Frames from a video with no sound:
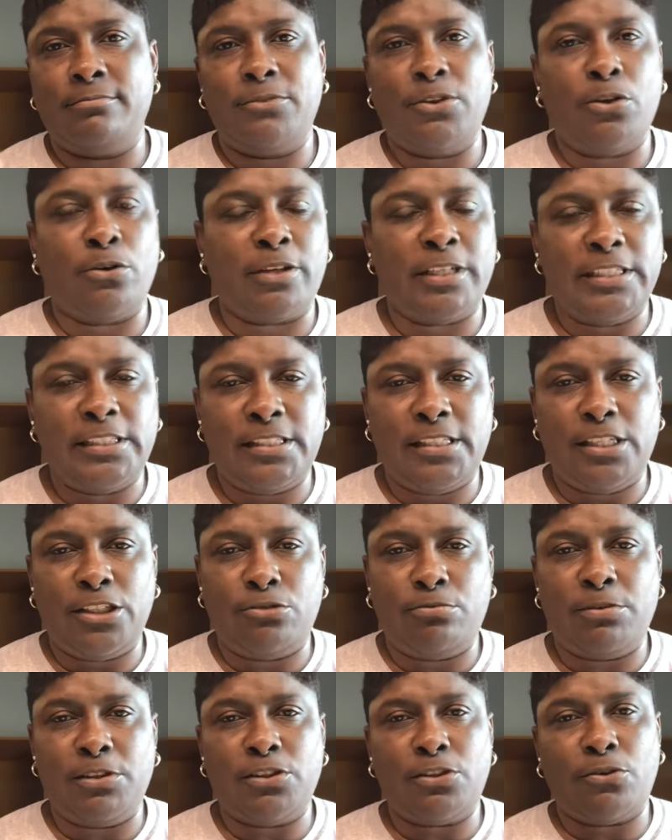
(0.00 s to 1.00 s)
their
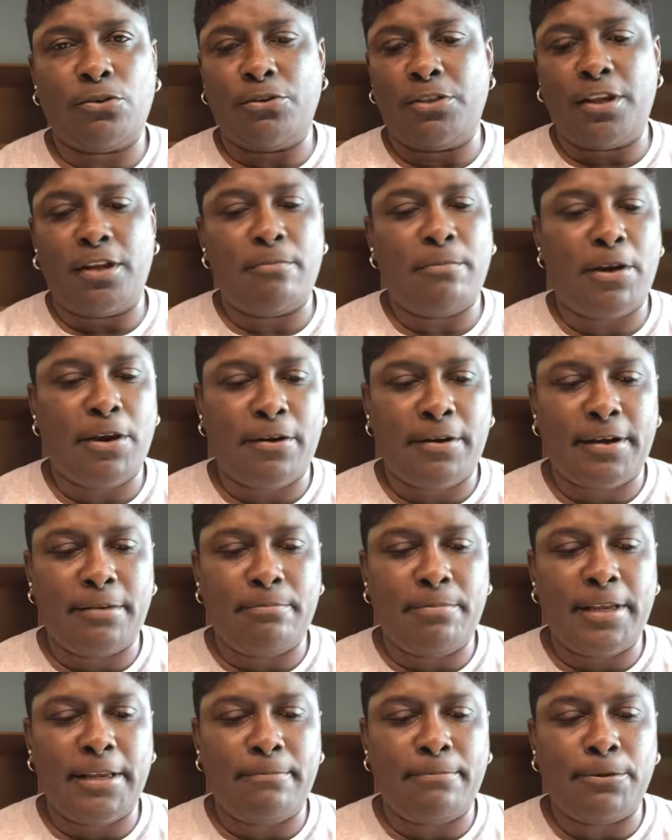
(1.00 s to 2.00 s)
constituents or the
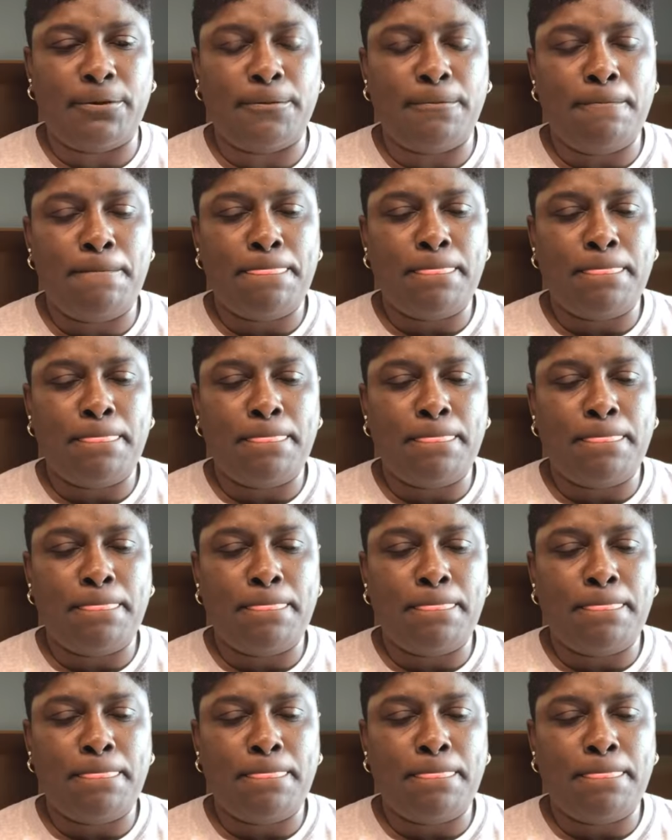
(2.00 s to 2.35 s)
American people.